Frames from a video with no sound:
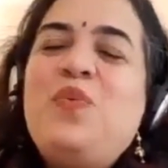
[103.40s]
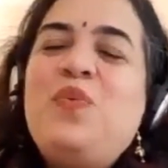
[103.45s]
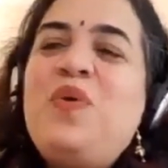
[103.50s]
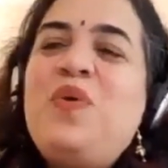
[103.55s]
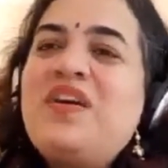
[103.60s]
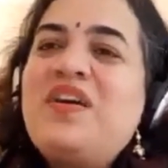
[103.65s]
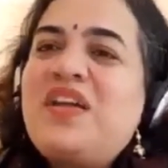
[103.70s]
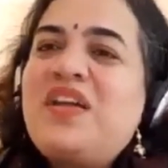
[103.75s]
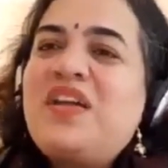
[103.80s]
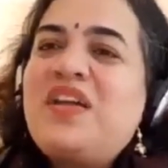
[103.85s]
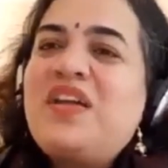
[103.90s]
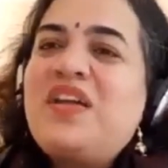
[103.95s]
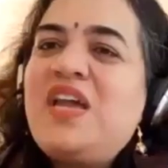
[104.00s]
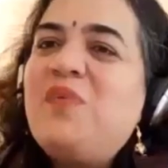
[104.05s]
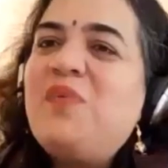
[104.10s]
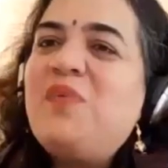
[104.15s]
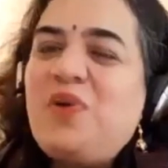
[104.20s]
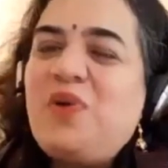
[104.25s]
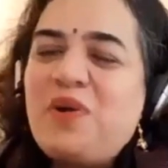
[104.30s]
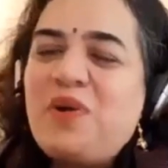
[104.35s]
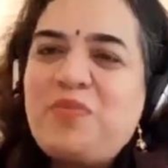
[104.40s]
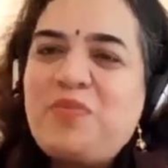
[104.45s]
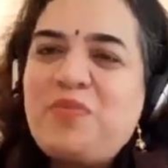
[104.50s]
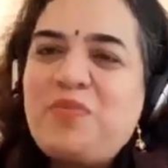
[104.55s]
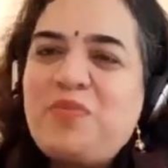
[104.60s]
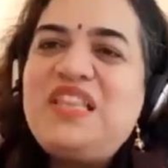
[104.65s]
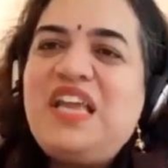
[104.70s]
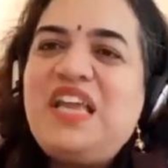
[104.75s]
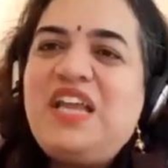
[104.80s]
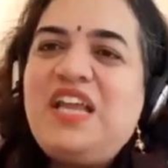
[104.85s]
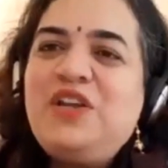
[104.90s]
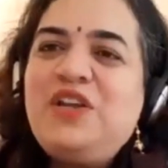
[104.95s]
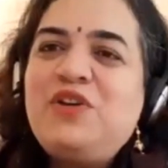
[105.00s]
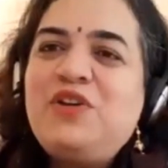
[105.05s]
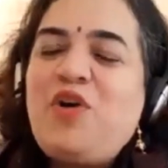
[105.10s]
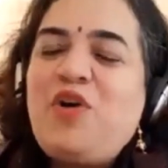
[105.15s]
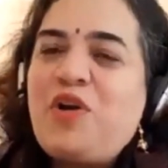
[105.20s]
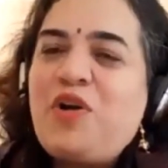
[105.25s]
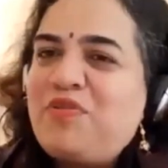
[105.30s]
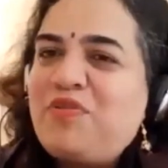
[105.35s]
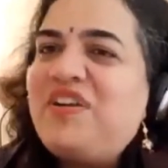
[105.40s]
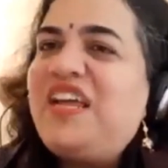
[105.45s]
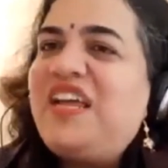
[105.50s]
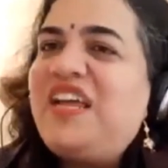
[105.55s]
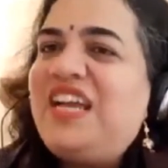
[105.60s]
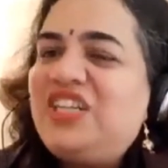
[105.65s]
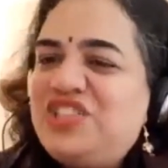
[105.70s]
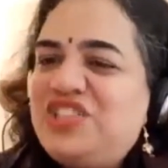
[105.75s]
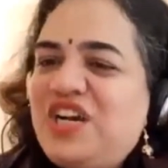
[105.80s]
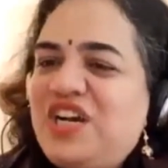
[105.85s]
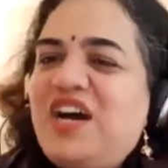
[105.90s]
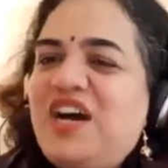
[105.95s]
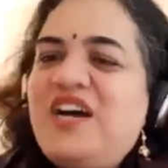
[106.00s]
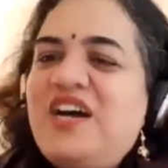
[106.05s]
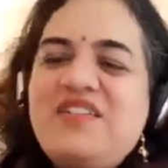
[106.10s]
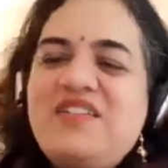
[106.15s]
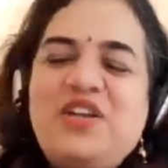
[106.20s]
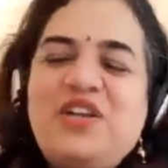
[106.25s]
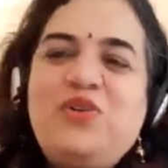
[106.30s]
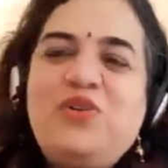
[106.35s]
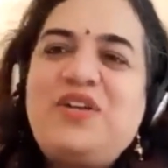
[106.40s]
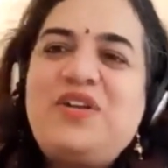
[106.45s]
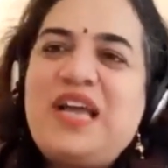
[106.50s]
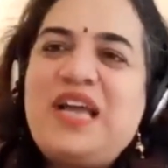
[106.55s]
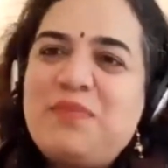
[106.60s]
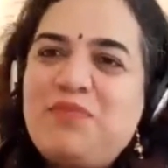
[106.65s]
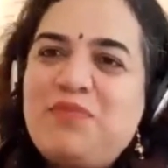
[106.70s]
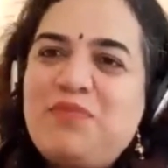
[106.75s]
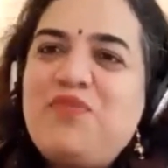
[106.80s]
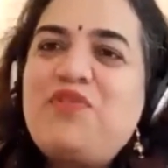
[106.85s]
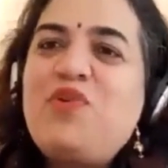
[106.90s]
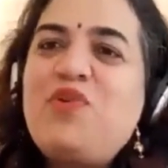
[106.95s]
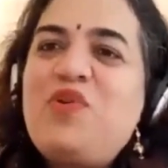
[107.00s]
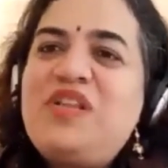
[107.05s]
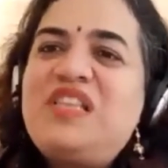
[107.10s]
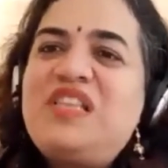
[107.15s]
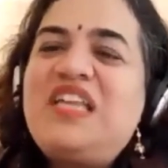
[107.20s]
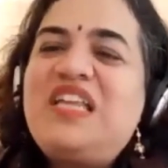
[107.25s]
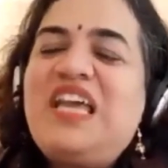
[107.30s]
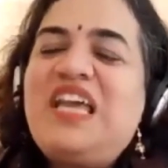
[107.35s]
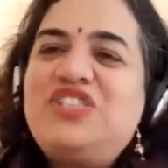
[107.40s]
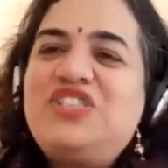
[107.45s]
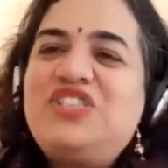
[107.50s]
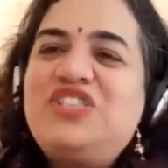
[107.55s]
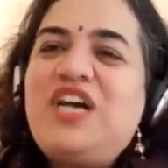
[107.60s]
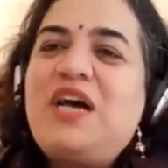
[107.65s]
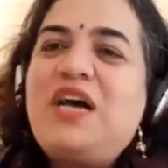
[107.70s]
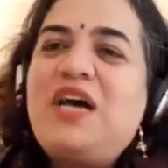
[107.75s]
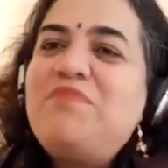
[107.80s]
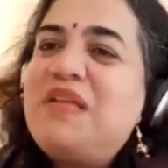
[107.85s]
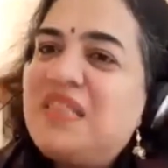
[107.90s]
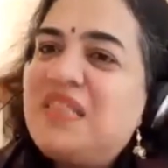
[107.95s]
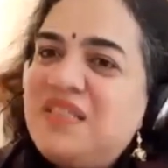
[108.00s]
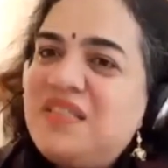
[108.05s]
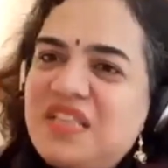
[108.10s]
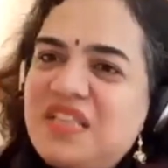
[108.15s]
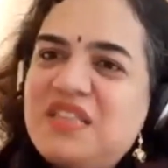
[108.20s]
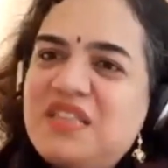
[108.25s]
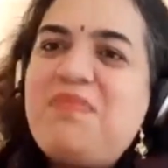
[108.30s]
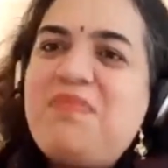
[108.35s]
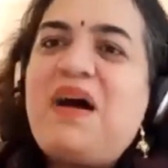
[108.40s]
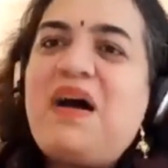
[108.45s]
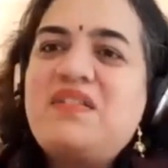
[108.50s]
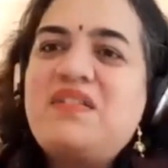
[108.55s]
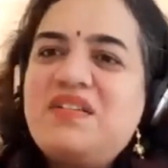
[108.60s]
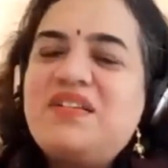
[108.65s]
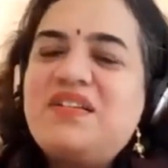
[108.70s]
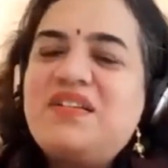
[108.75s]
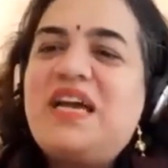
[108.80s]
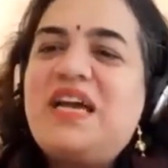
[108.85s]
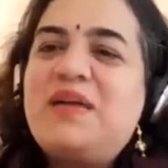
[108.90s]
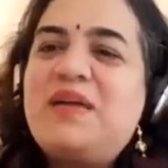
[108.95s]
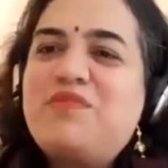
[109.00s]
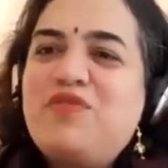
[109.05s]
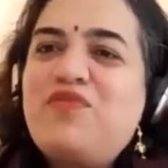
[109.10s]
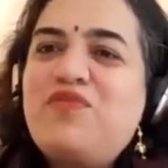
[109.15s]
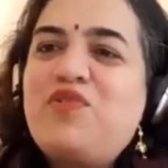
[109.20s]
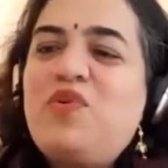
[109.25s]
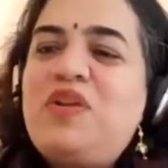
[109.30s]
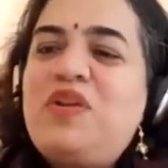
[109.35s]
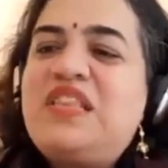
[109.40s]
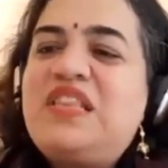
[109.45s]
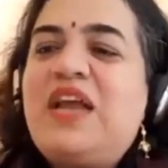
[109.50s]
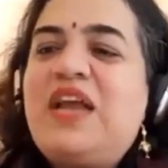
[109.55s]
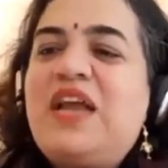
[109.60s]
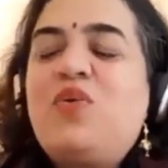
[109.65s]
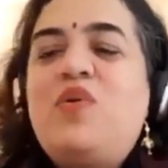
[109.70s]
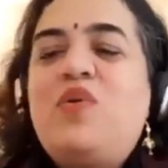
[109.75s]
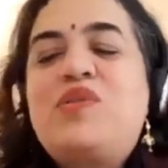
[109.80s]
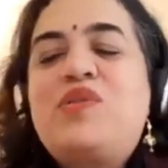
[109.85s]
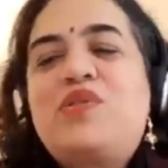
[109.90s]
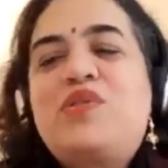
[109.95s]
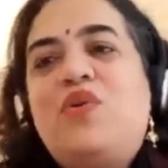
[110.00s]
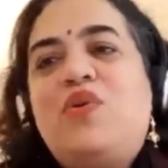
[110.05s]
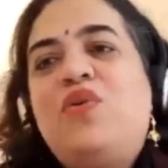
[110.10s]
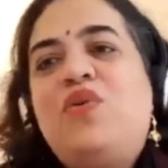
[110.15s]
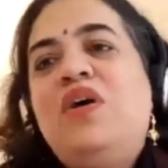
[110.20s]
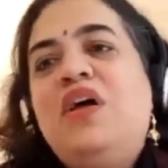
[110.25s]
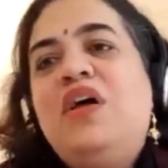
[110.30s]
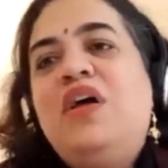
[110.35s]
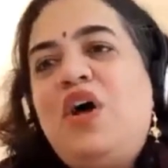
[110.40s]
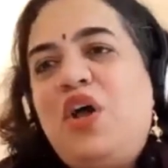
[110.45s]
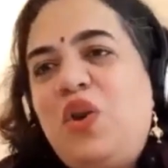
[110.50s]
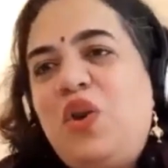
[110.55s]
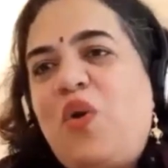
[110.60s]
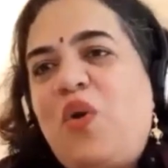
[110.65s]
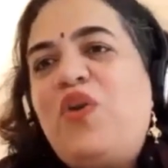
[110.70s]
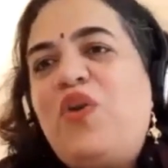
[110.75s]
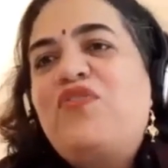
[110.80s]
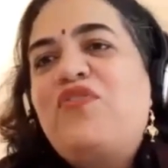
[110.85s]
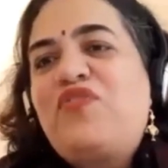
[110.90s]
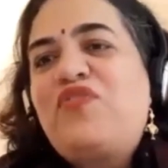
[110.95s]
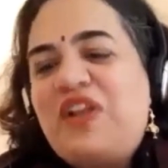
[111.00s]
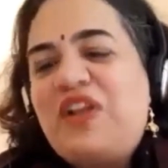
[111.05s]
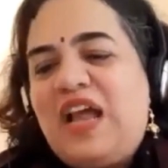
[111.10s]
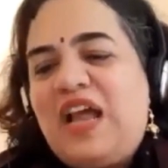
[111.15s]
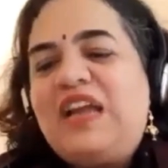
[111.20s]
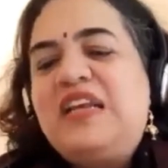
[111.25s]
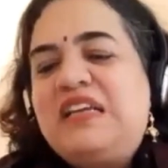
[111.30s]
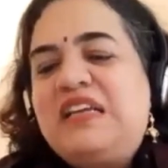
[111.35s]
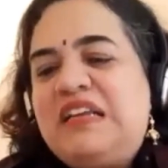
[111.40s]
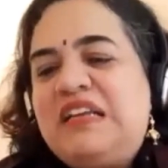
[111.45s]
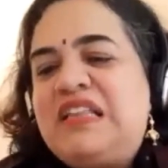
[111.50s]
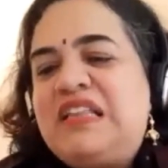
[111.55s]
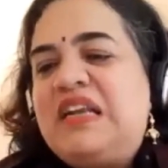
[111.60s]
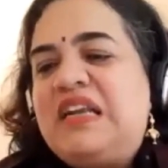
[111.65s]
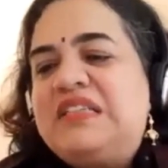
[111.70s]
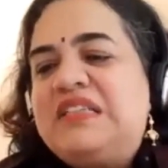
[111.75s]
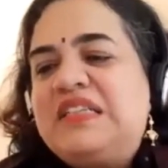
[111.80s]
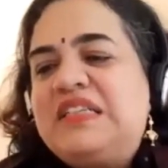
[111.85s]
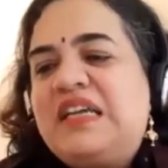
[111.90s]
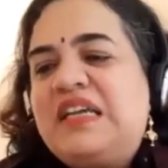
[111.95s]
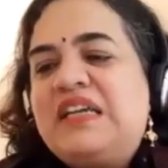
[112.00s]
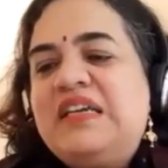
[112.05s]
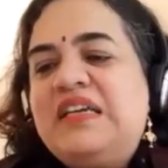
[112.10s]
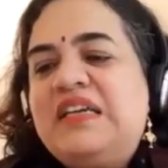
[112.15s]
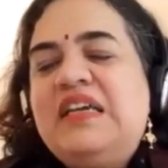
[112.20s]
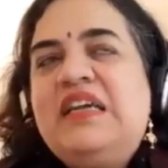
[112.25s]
working with corporates in corporate HR type of roles, HR business partner types of roles, and also a lot of client consulting.